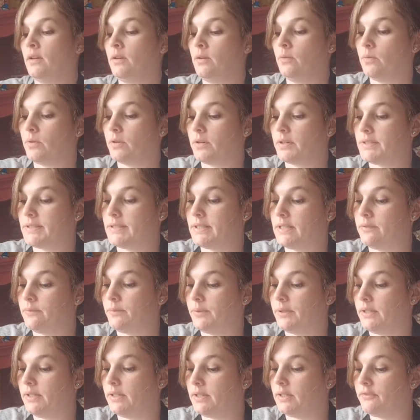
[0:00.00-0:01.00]
We're going to see if
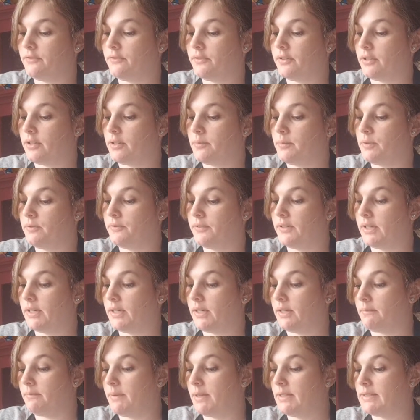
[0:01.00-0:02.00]
we can get a fairy move in and
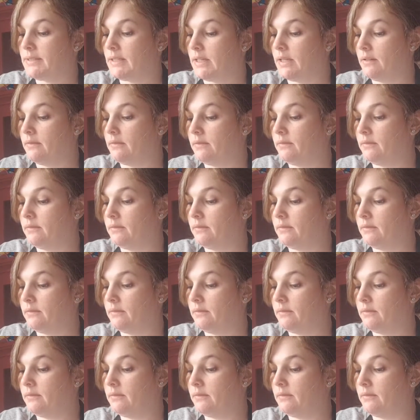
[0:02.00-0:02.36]
get messy.